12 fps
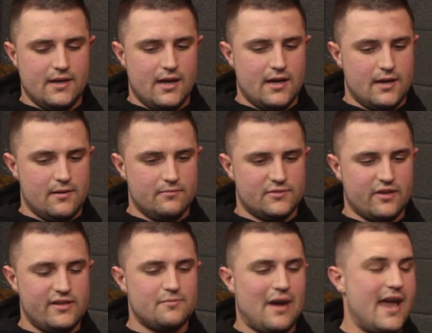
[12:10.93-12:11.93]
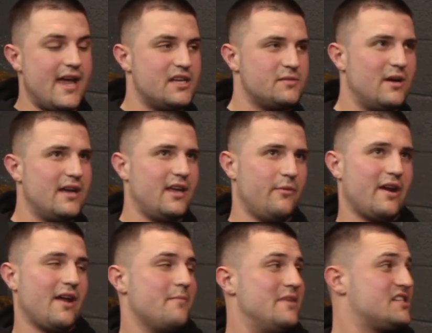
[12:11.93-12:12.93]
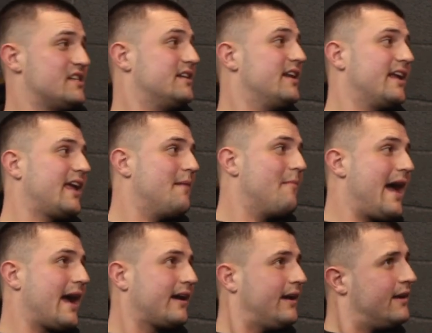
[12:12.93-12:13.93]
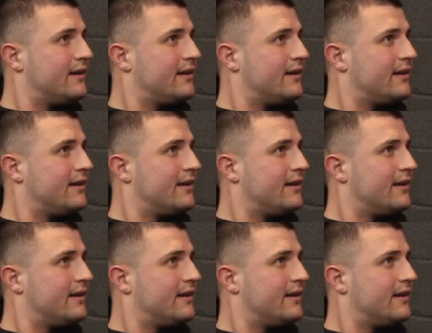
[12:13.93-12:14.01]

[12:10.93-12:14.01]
So he's my age, but he went on a mission and he came back.